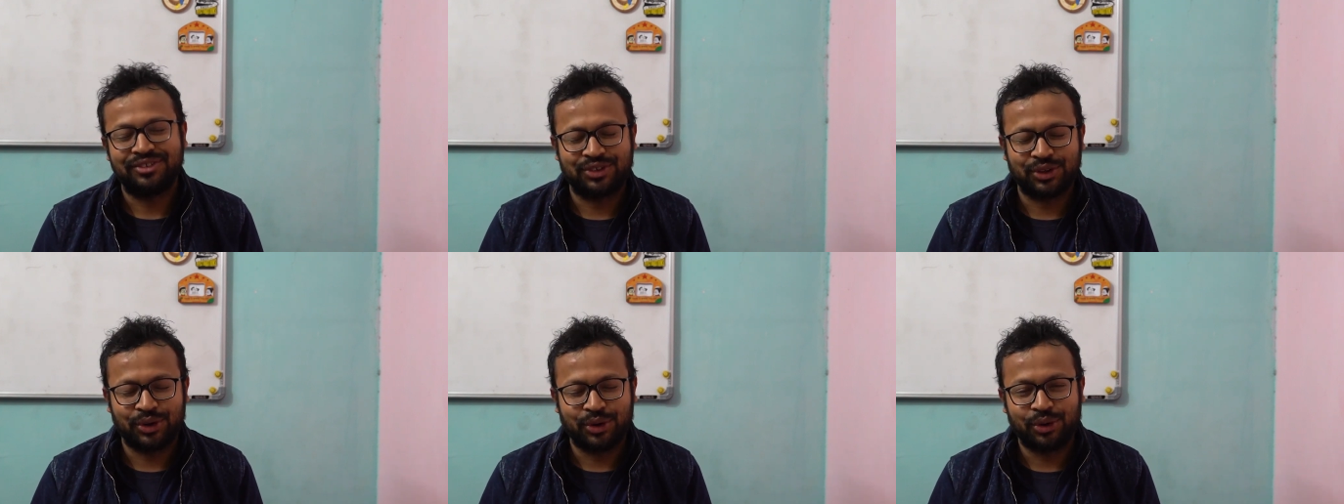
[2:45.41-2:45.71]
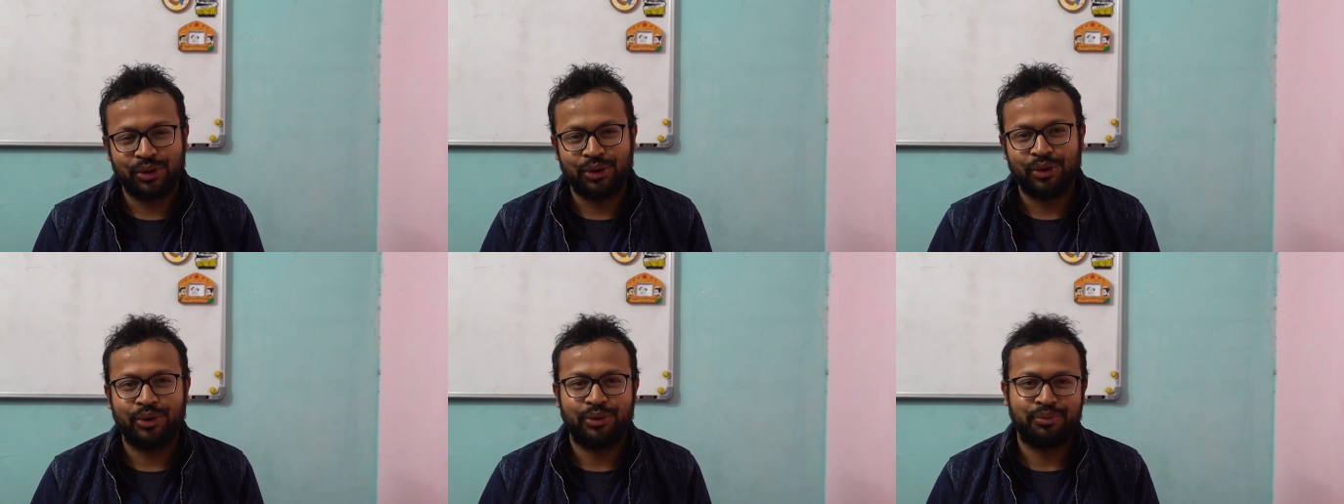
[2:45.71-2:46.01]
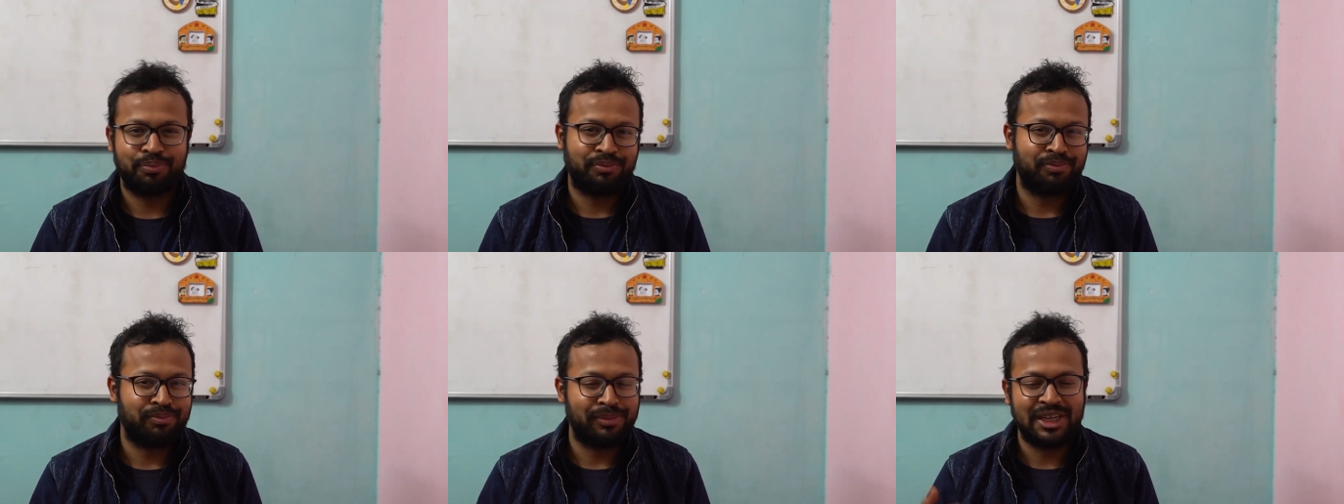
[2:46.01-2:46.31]

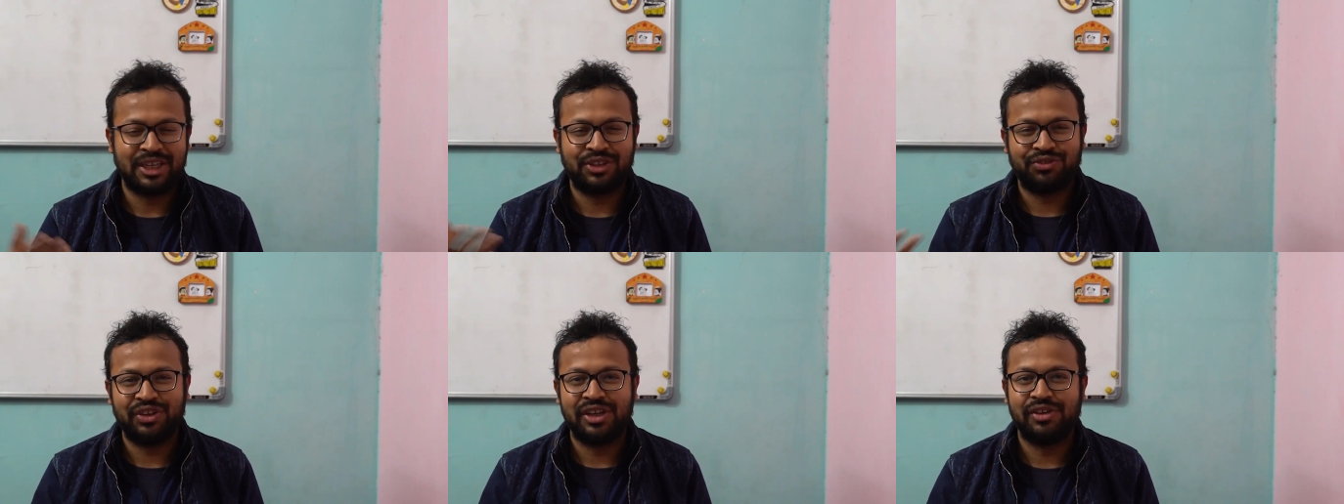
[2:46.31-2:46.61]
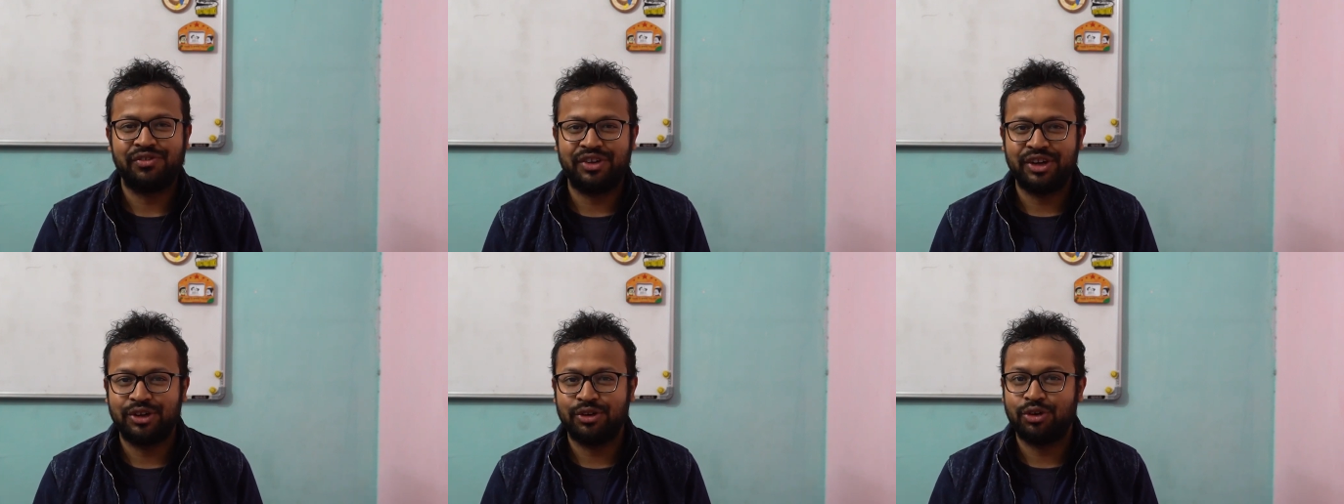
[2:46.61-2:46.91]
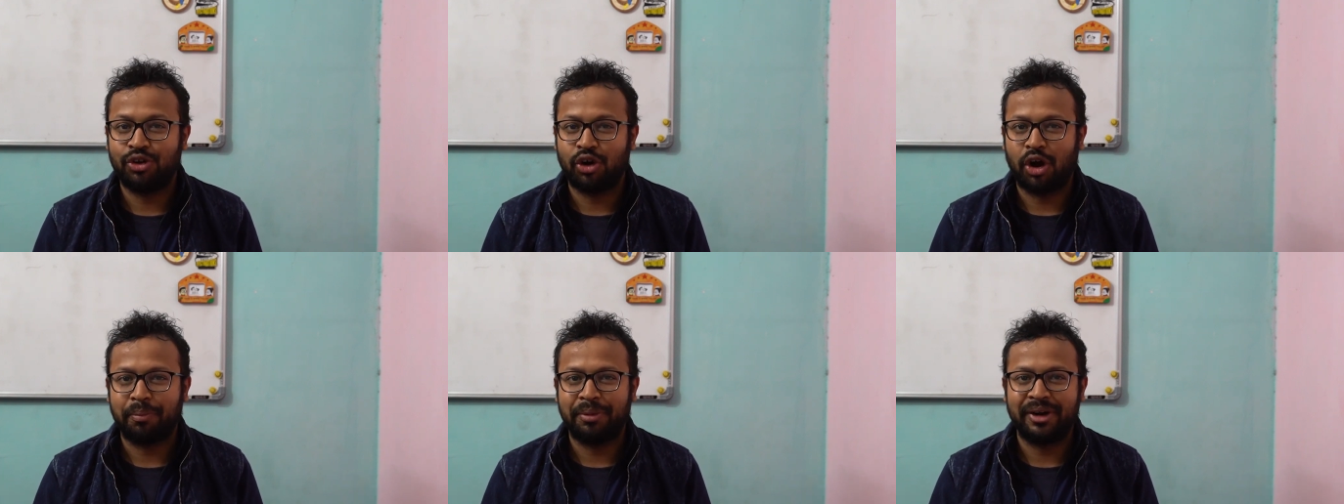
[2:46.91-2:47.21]
so please feel free to
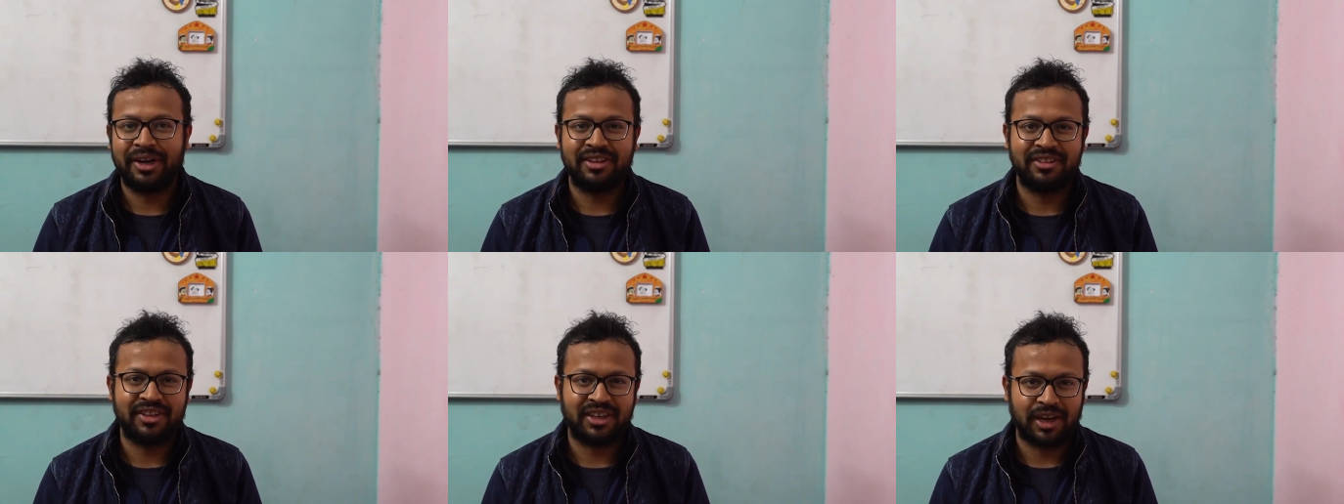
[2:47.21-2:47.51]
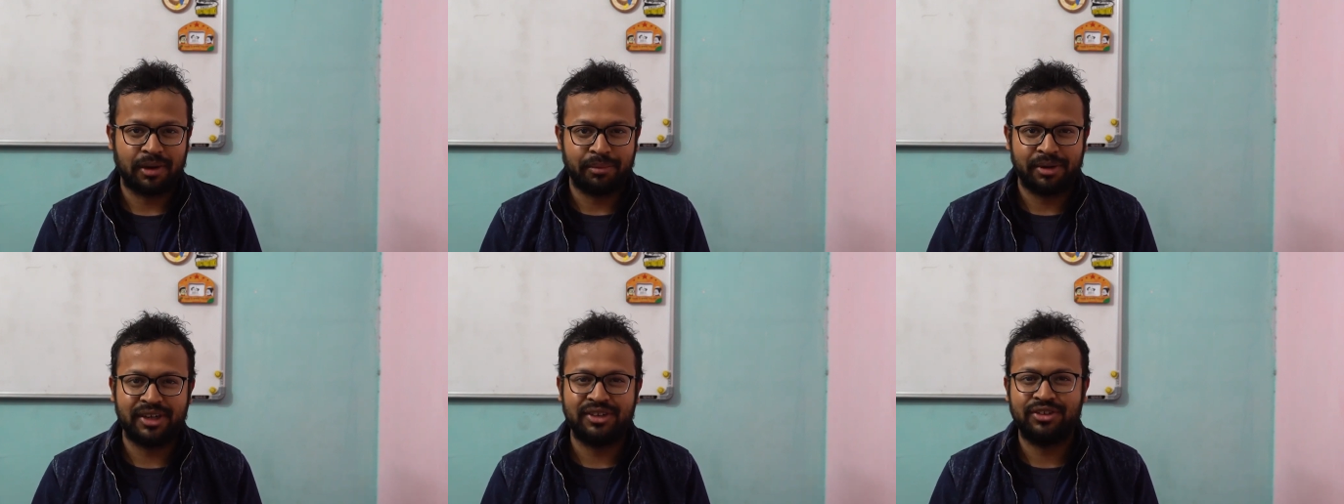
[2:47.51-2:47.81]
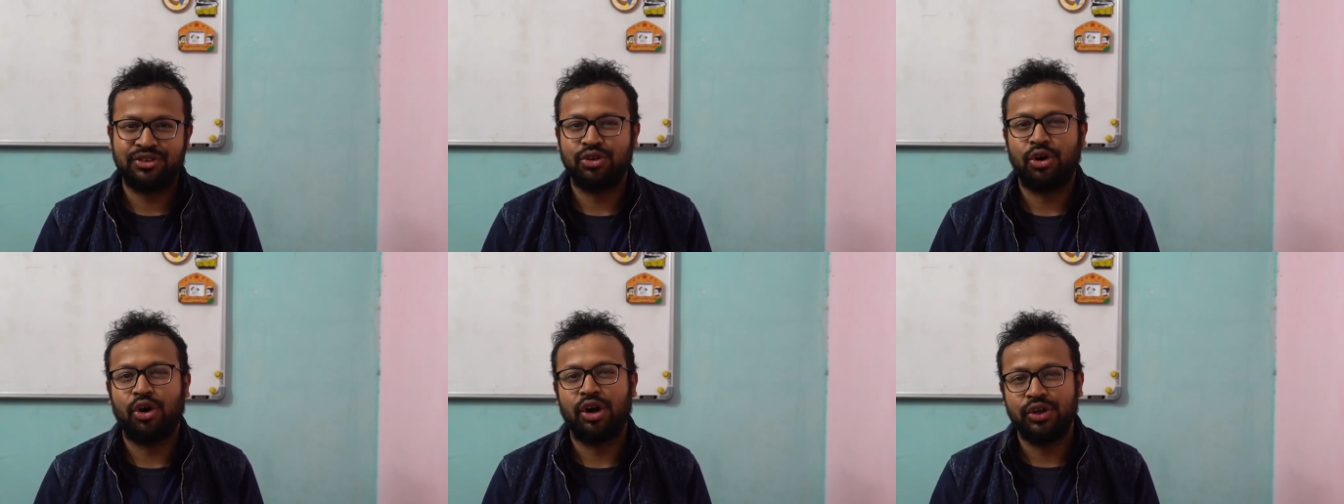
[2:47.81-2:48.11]
drop it in the
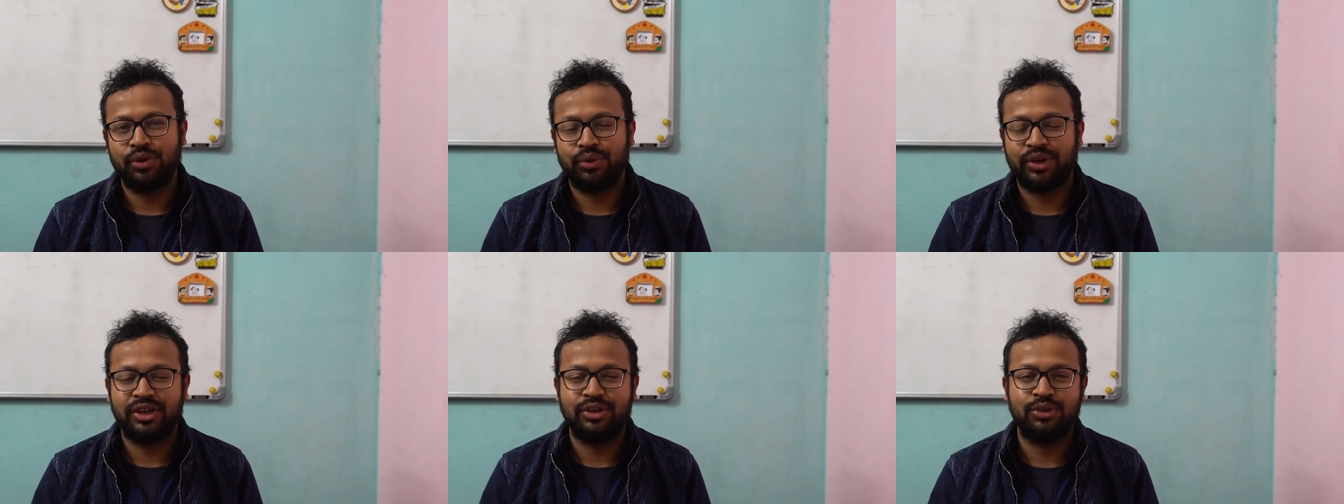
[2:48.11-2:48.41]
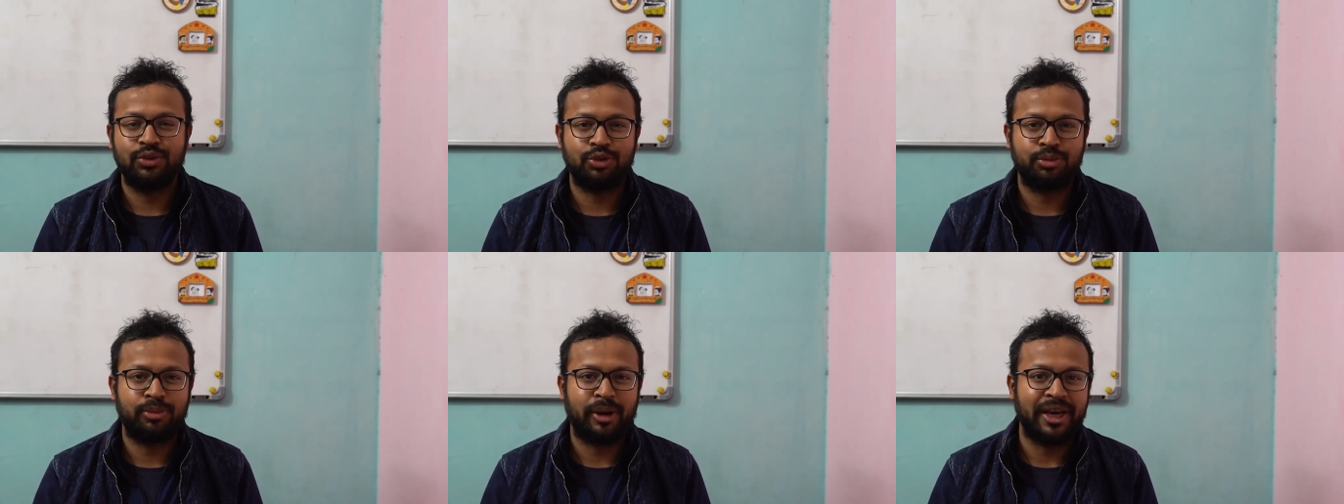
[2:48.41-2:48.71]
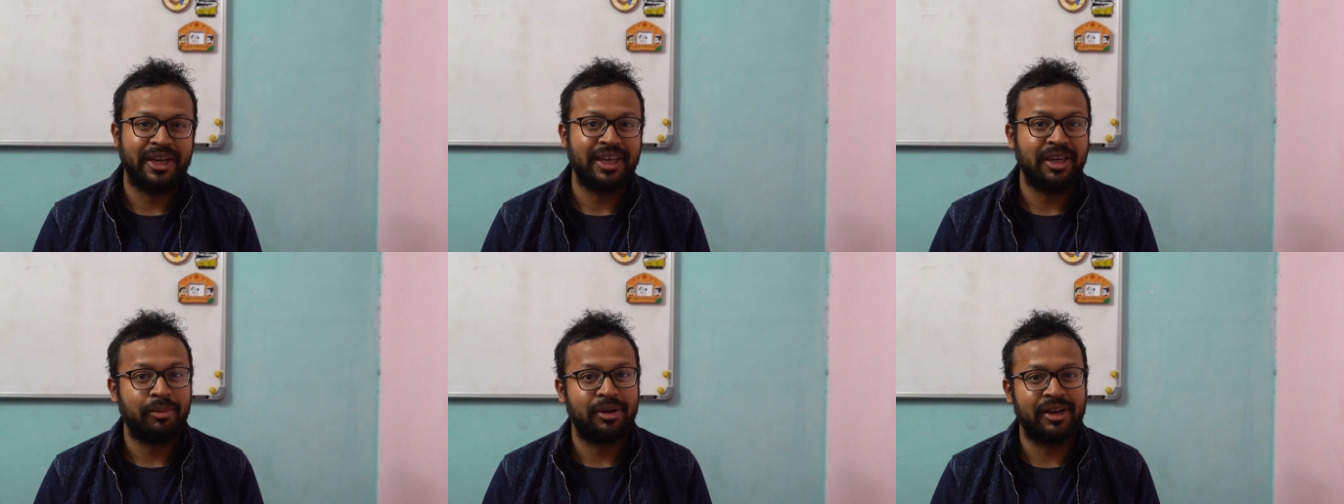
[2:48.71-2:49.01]
comments, or you can use
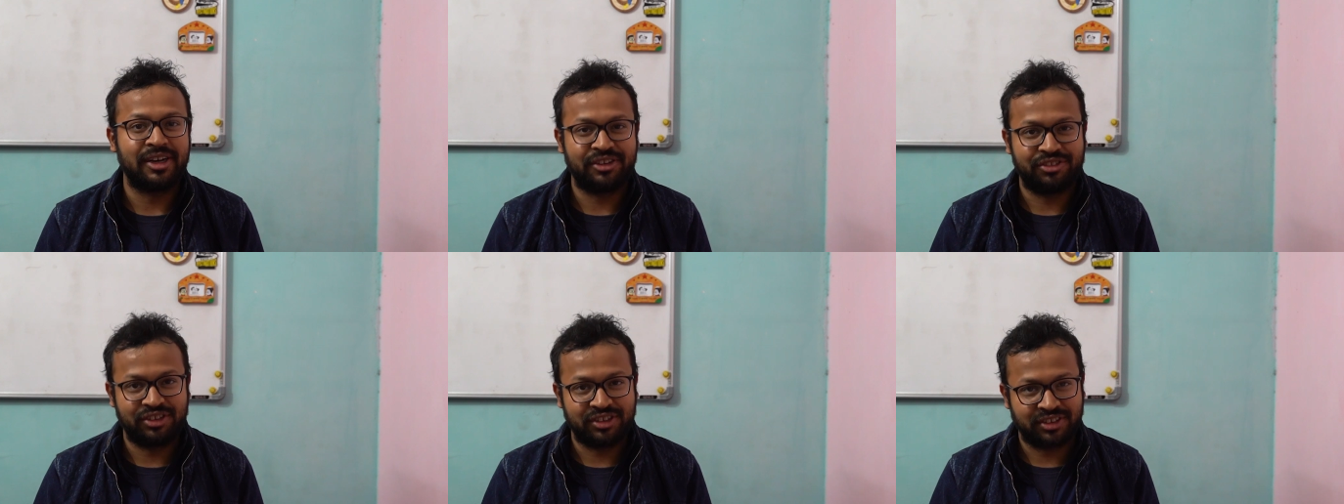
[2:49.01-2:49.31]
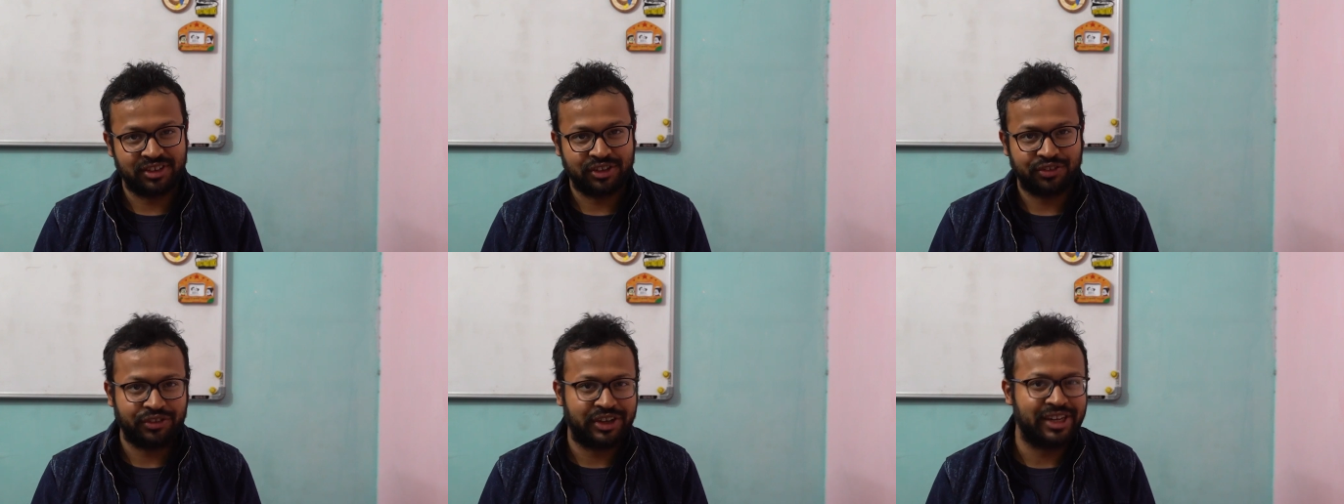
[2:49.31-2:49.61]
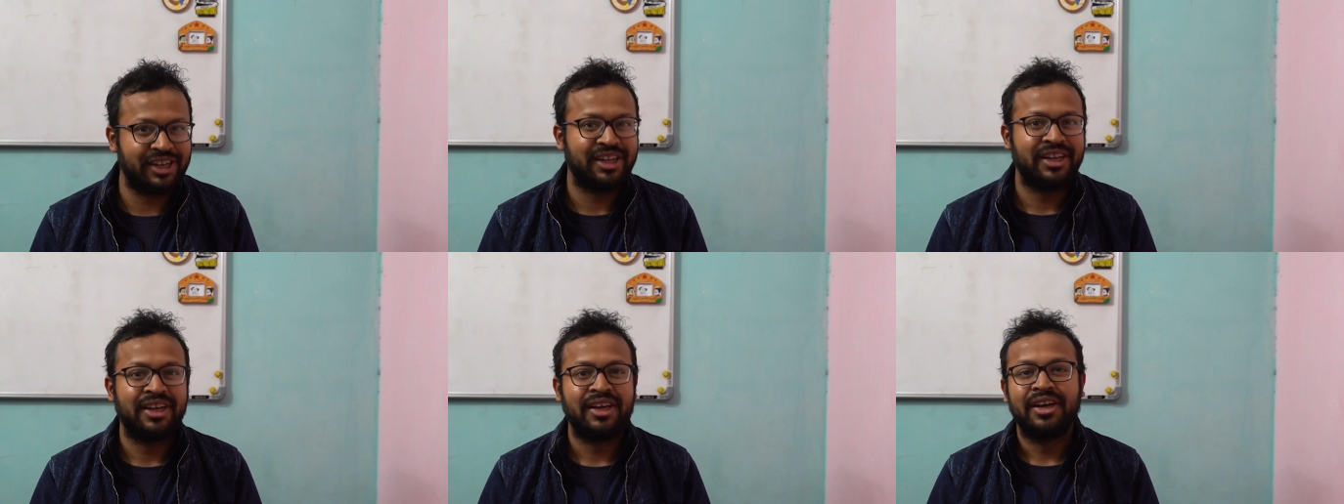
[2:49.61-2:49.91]
my email address as
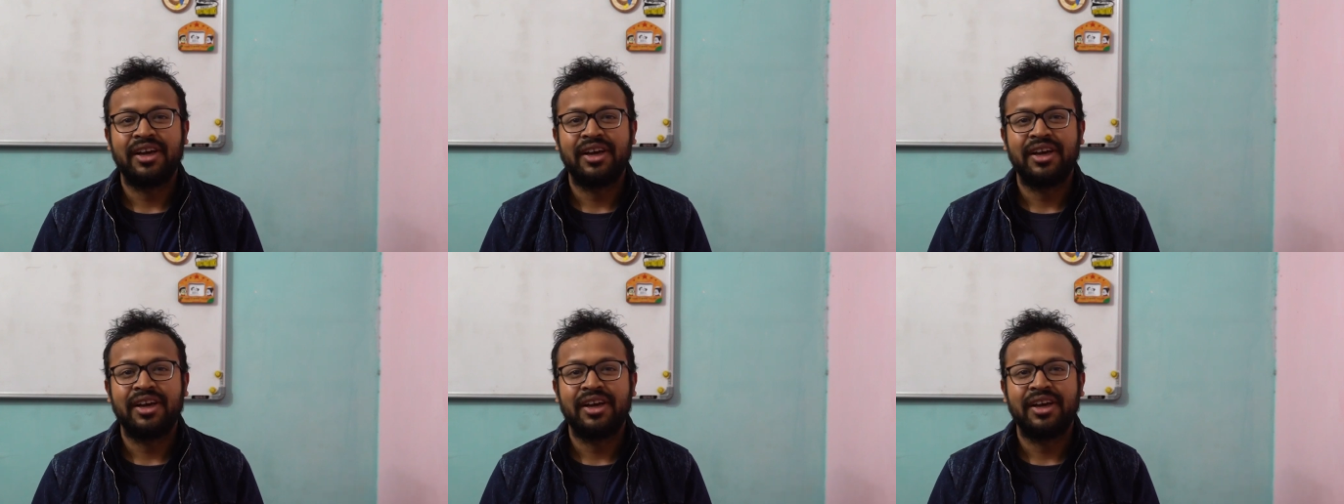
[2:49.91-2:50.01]
well.